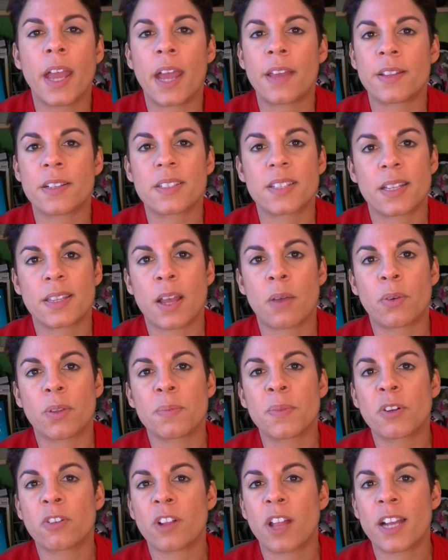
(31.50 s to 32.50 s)
and then set that with
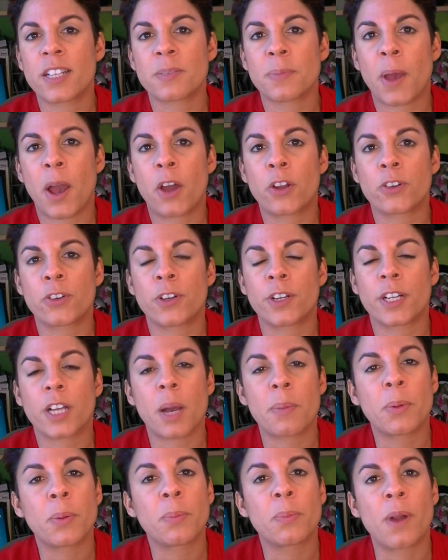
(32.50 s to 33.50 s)
Mineralize powder and a
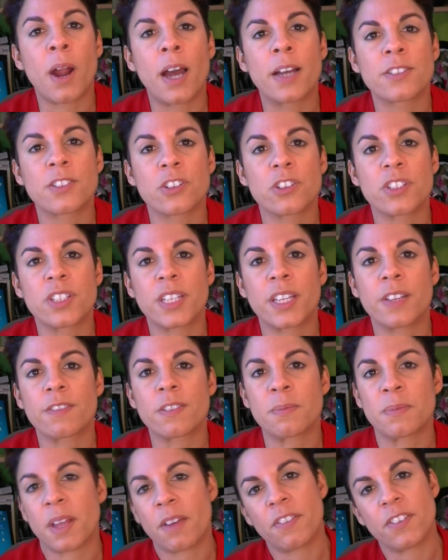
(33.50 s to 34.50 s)
couple of bronzers to give
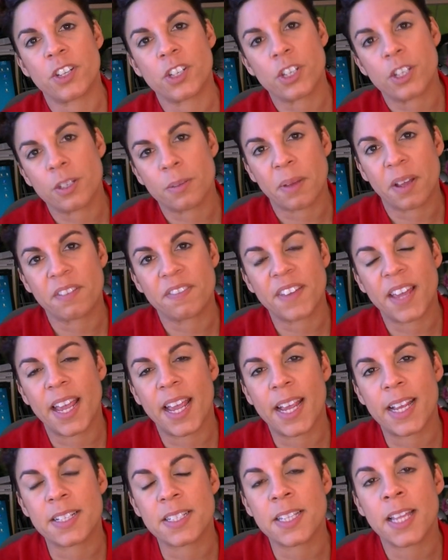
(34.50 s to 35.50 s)
some definition to my
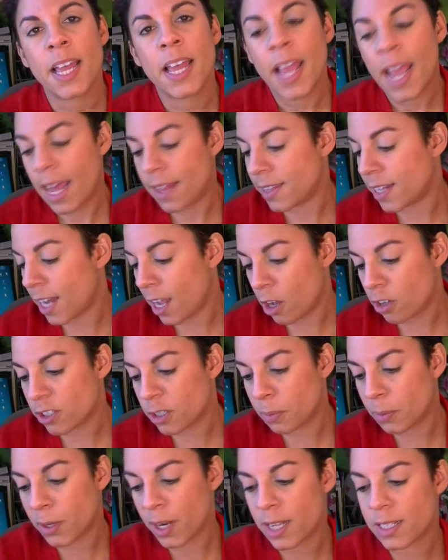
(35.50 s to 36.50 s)
face. And then I
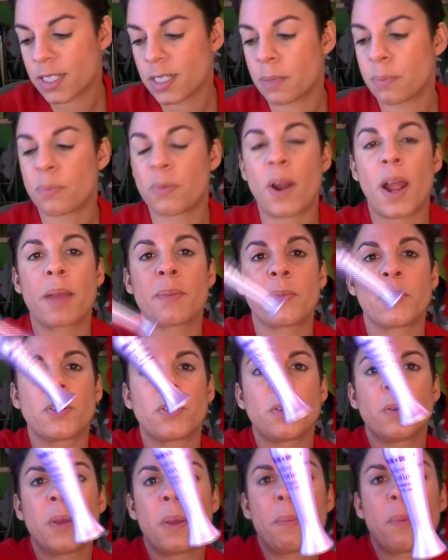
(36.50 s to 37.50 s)
also put on some
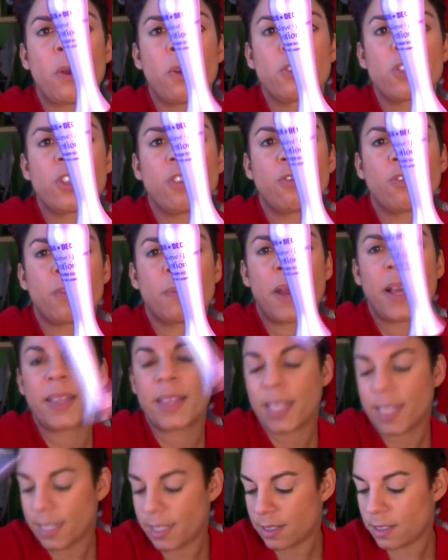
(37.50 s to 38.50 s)
primer potion for my
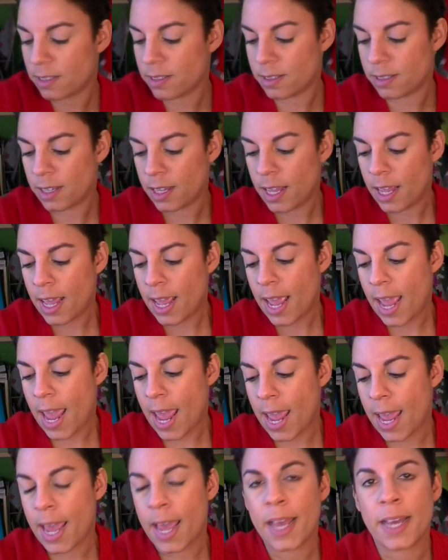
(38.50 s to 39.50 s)
lids,
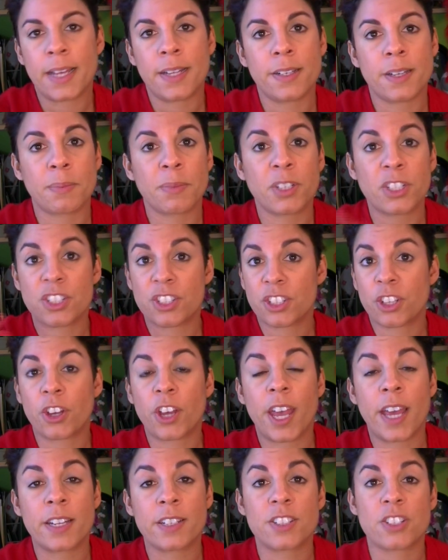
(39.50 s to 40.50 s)
and I'm going to just go
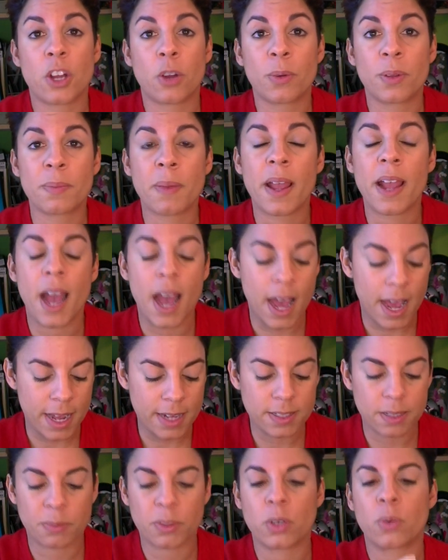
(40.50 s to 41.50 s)
ahead and start with my
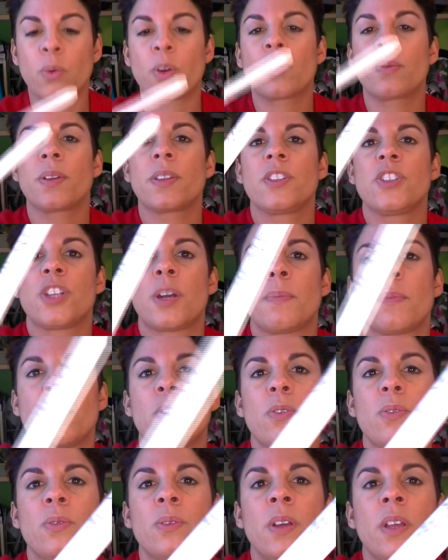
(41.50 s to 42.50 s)
eyes. I'm going to work with
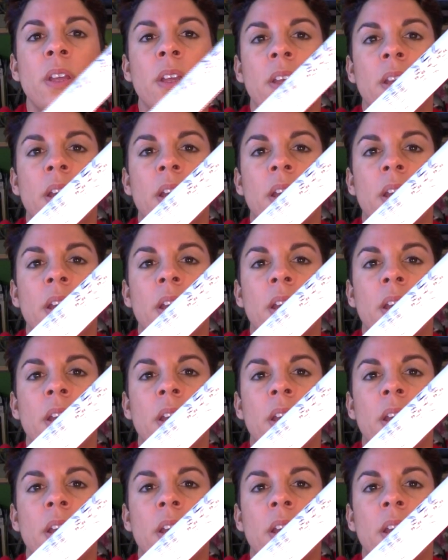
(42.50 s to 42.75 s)
Jumbo